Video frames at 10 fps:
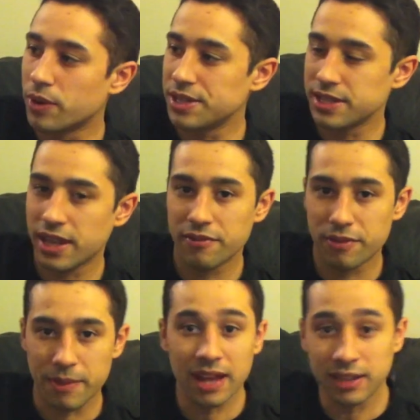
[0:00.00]
racing game
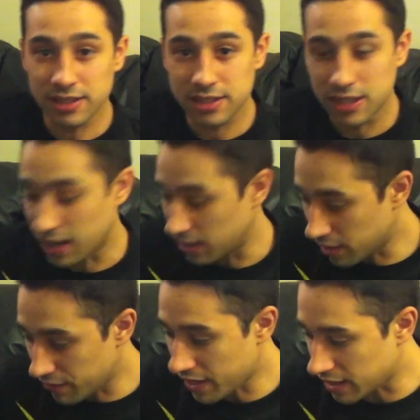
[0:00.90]
from Atlas. I
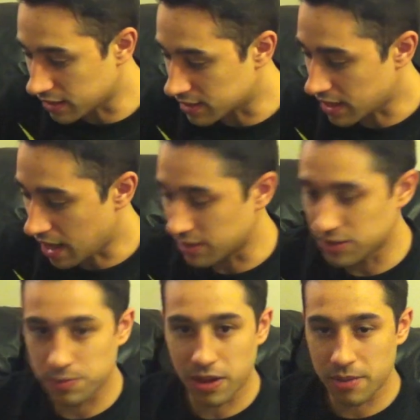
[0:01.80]
love Atlas.
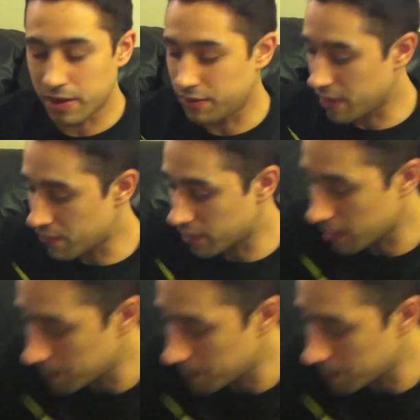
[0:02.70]
Atlas is probably my favorite